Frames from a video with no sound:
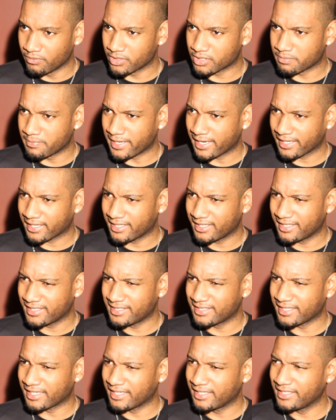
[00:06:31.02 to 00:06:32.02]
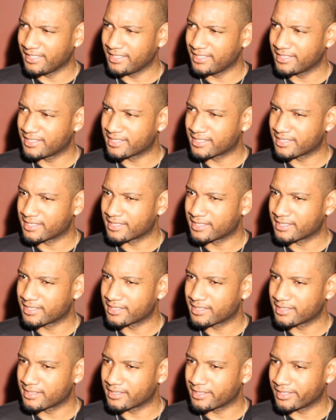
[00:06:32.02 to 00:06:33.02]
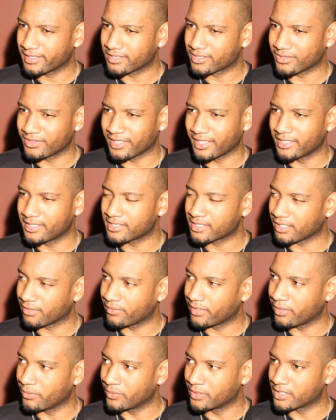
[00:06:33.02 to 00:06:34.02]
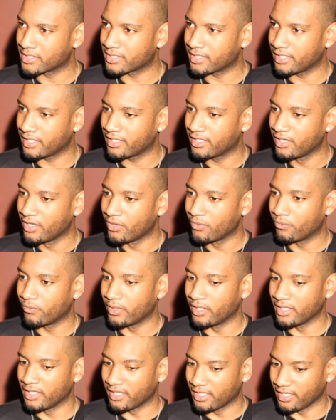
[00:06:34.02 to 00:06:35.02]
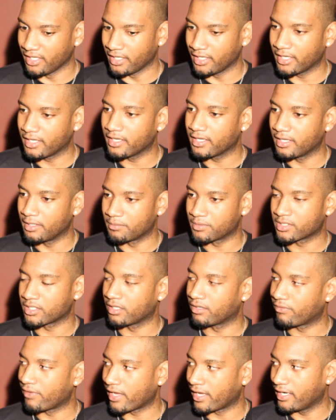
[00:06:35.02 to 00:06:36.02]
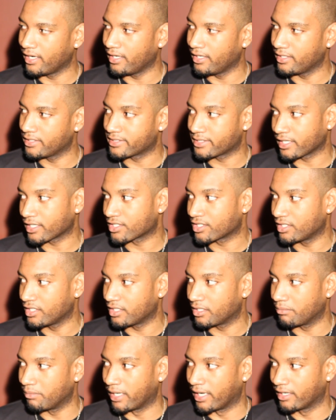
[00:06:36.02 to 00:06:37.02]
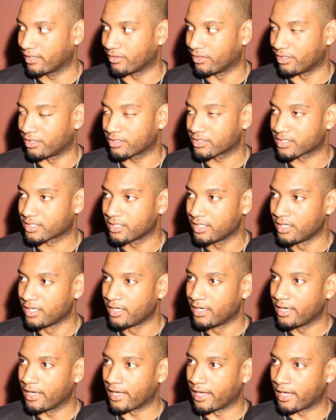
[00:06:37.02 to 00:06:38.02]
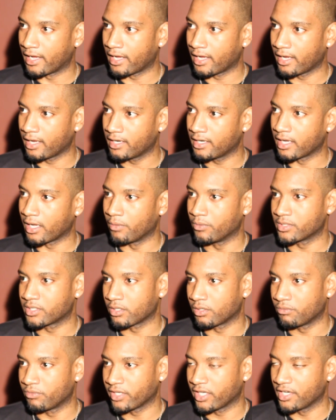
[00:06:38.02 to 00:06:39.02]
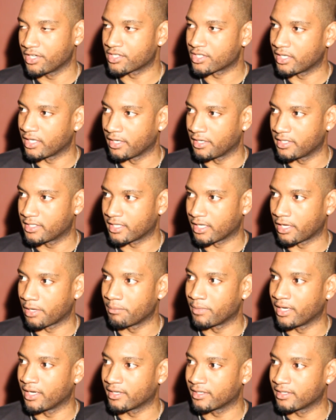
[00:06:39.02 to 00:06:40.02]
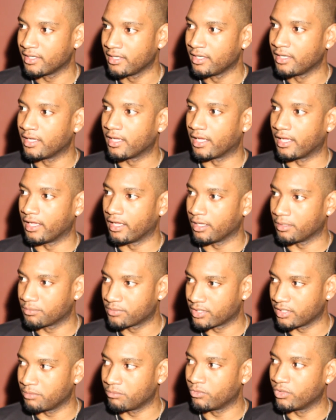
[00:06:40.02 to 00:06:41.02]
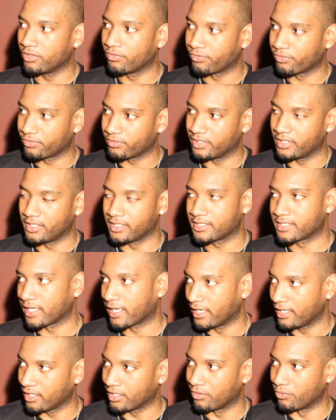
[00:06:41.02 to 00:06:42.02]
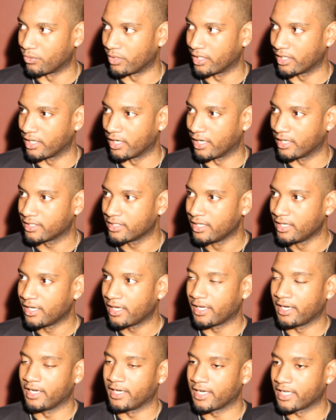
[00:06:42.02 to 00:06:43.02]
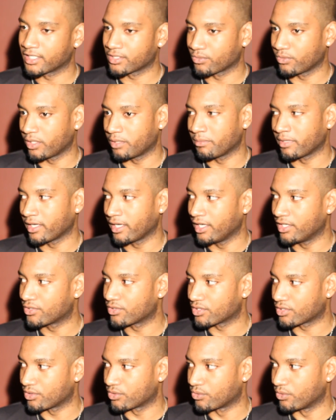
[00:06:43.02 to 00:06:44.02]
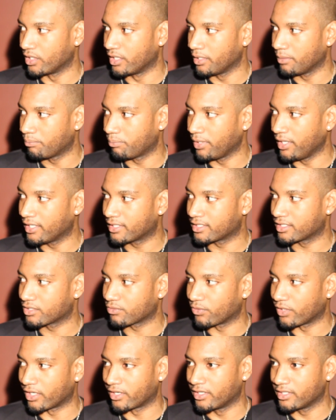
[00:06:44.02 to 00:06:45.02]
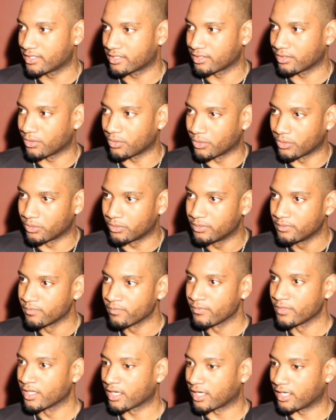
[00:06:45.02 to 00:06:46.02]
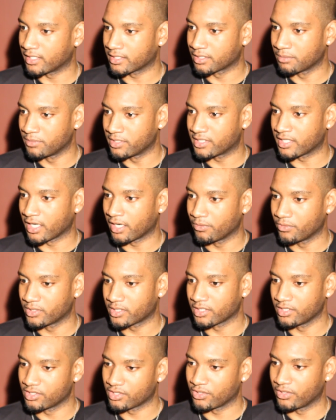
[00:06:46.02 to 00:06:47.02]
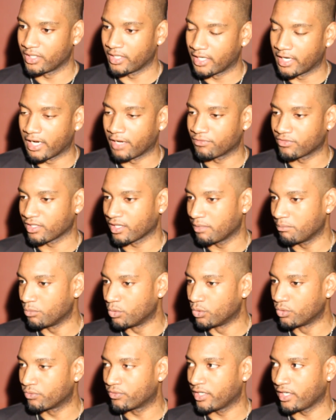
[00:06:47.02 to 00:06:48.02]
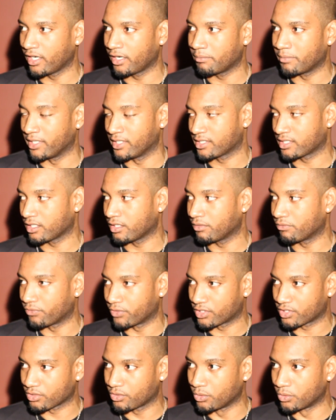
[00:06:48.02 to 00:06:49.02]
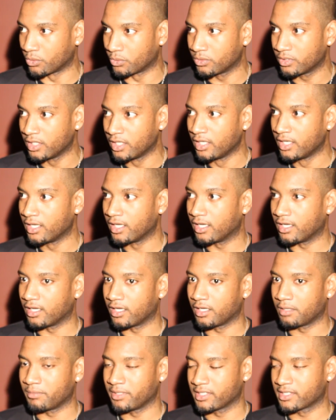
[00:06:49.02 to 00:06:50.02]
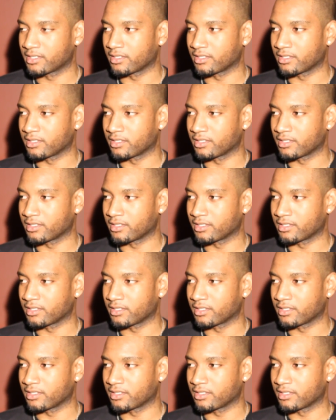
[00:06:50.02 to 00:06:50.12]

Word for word: it was back in '96 or '97, I want to say, when he himself had a section in the band Hawks, and I was here on vacation at the time, and I helped him with the designing and whatnot. And then that's where my interest was really peaked as far as the whole costume designer was concerned. And after I moved here myself for school, um, I